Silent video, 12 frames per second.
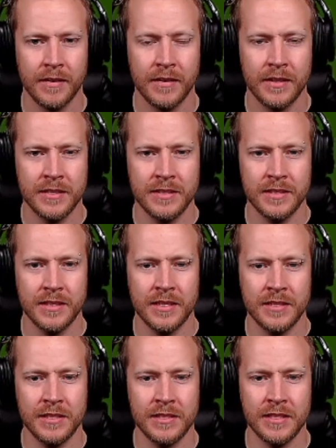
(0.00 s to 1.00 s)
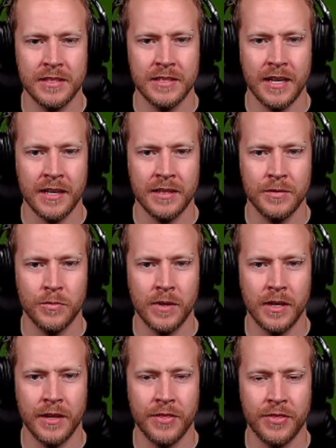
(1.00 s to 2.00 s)
This is, this is exactly
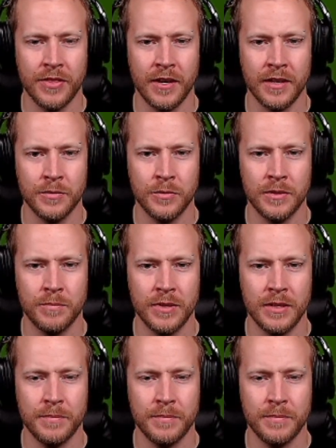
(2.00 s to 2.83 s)
where I thought it would be,